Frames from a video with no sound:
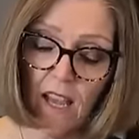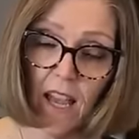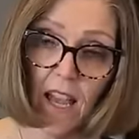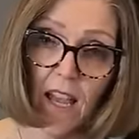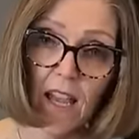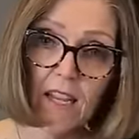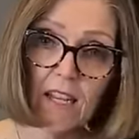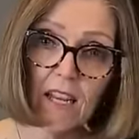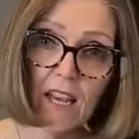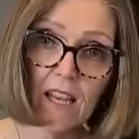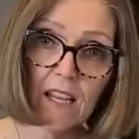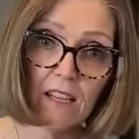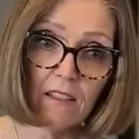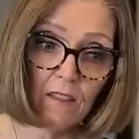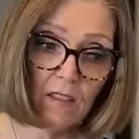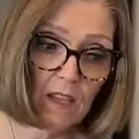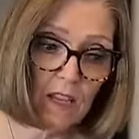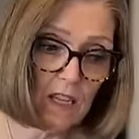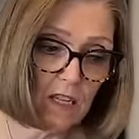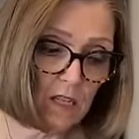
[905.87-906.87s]
and
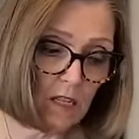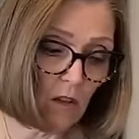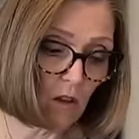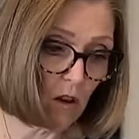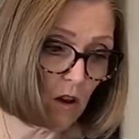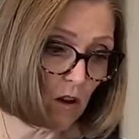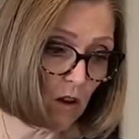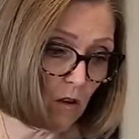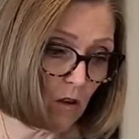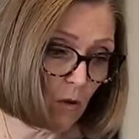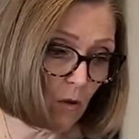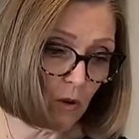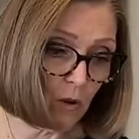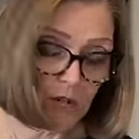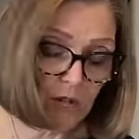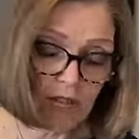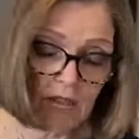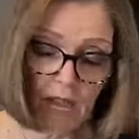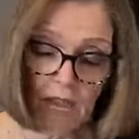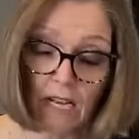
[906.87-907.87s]
these are
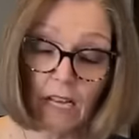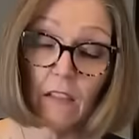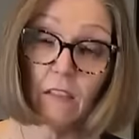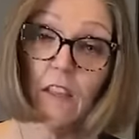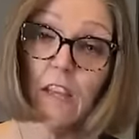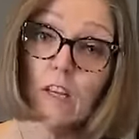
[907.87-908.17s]
organic.